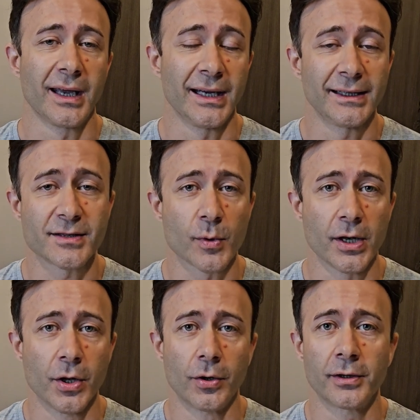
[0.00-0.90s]
It is
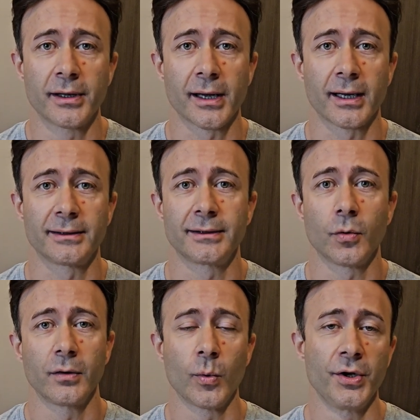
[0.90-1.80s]
well known that
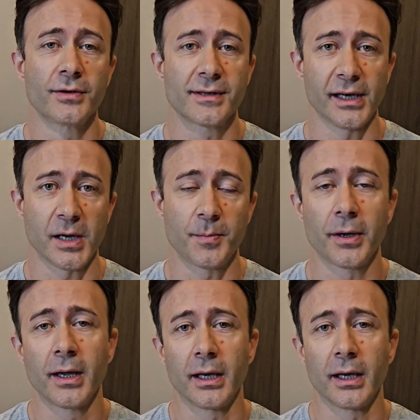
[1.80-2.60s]
when you sleep,